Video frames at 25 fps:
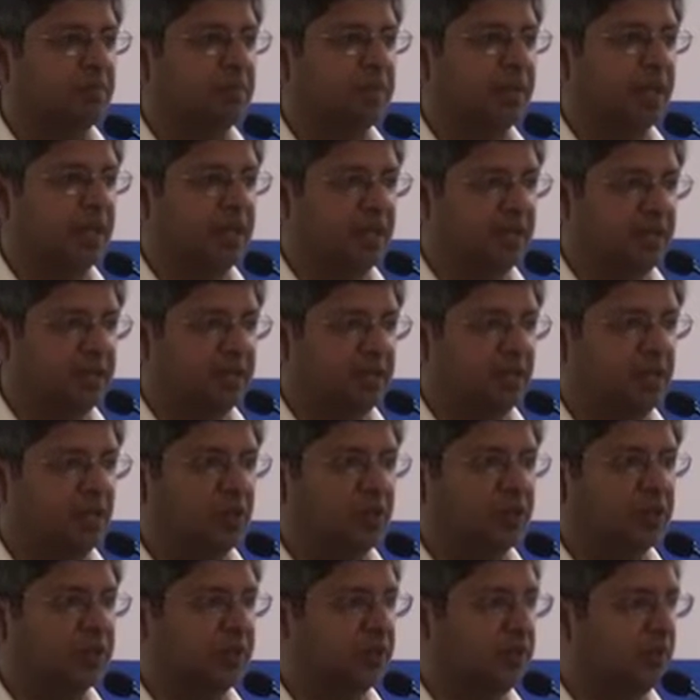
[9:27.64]
priority
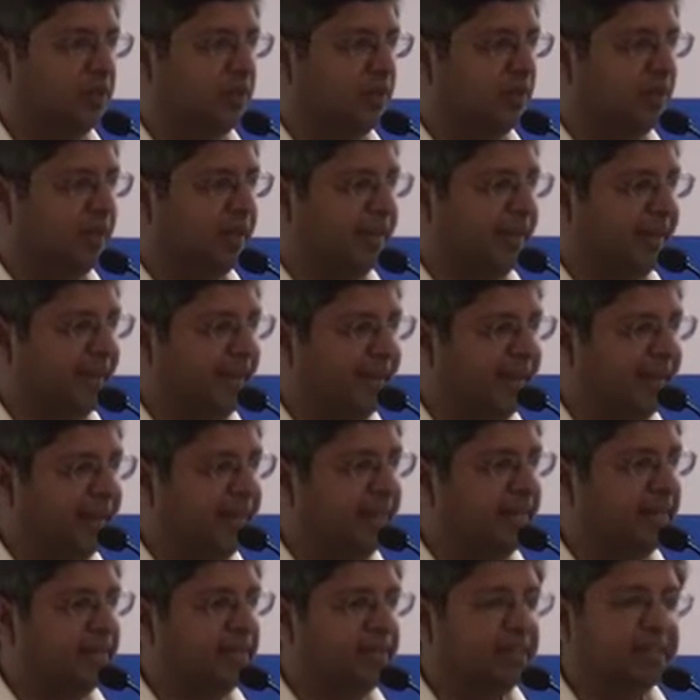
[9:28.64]
on,
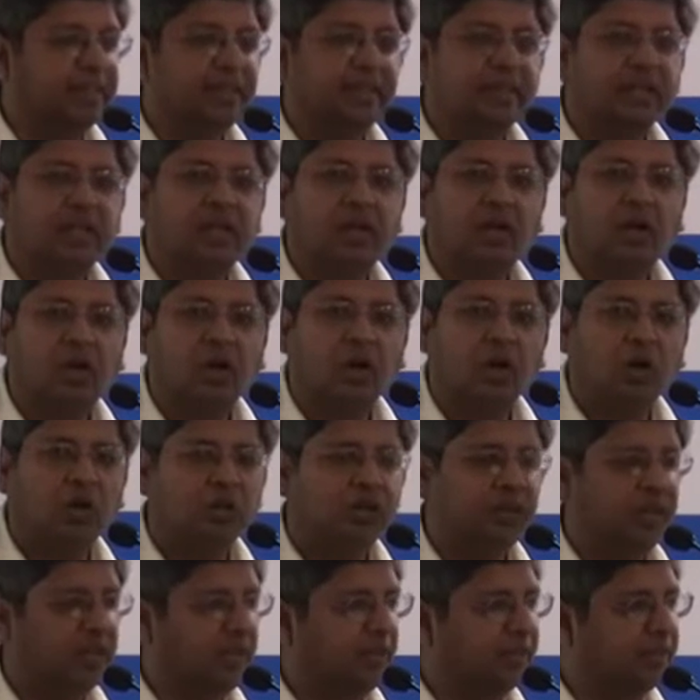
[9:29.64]
and all
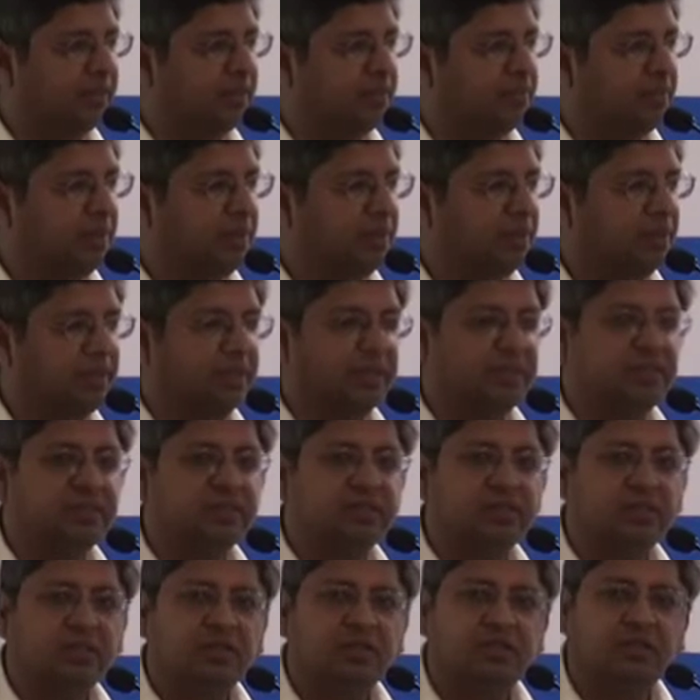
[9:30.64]
the other
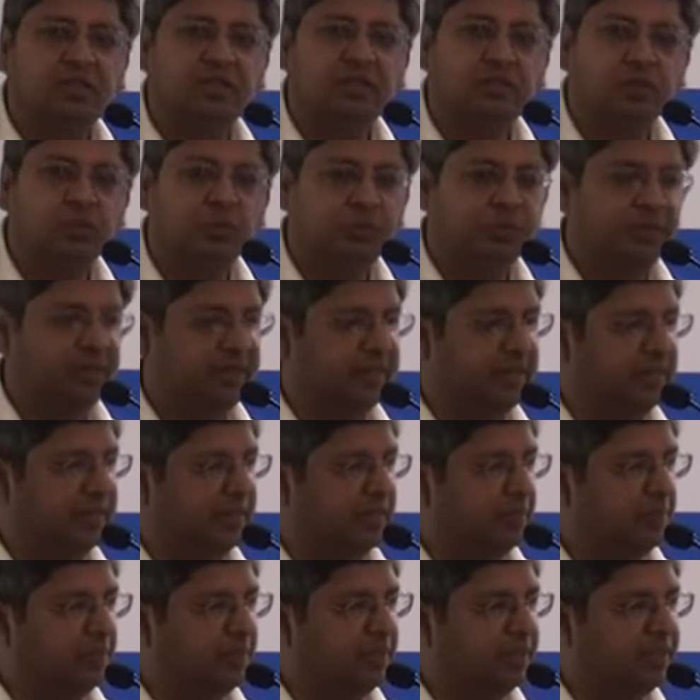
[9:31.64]
materials, the two
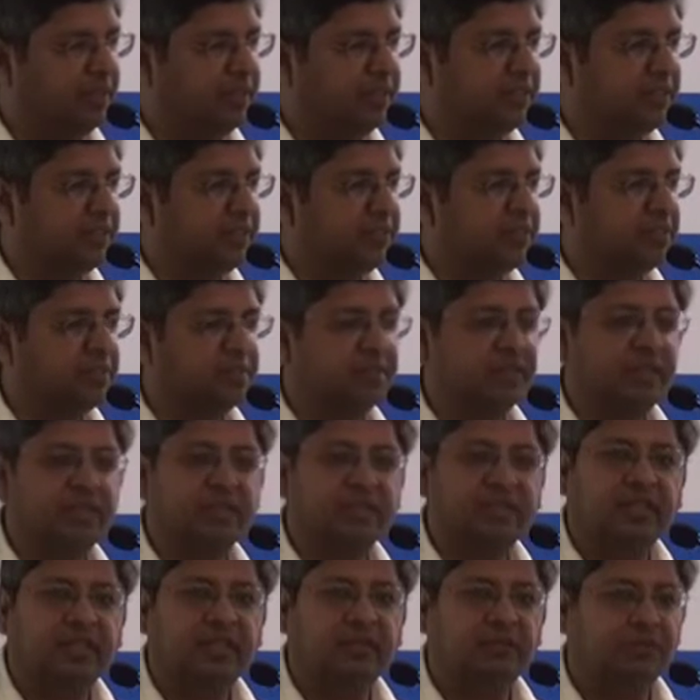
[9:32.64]
patent applications
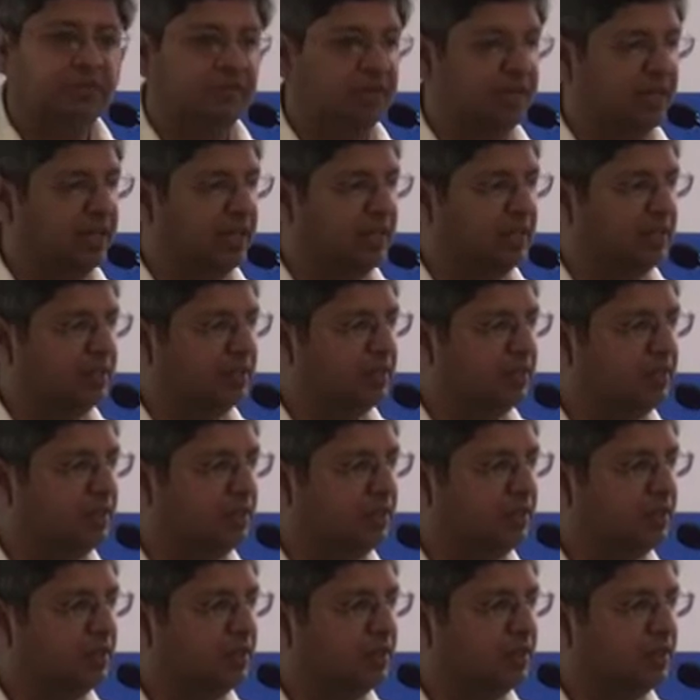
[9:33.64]
that they have filed,
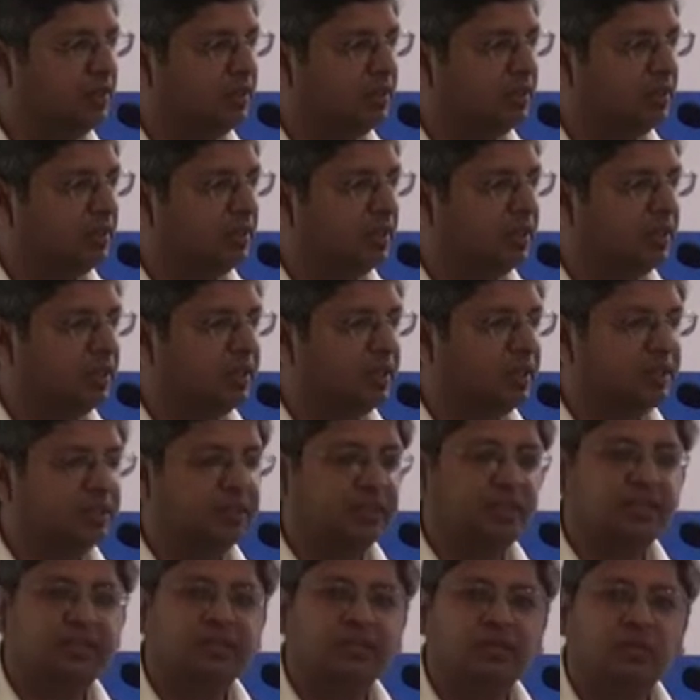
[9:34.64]

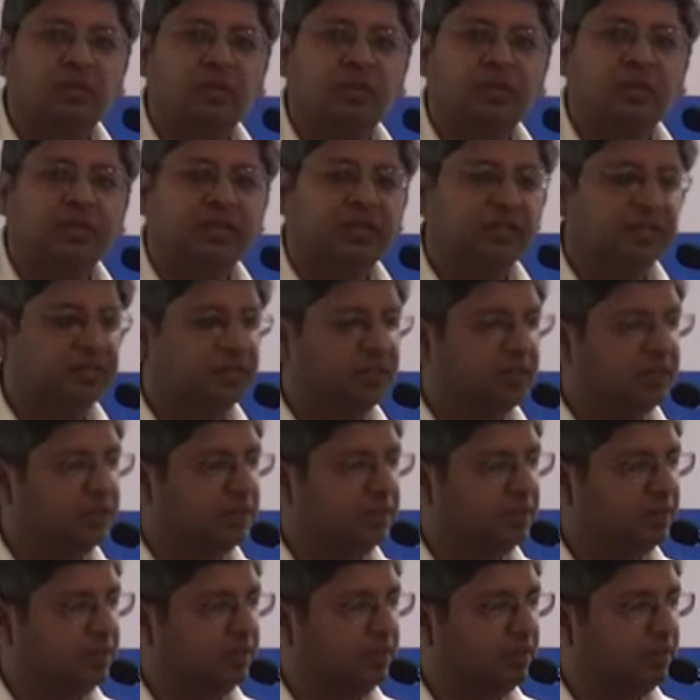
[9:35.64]
there is no connection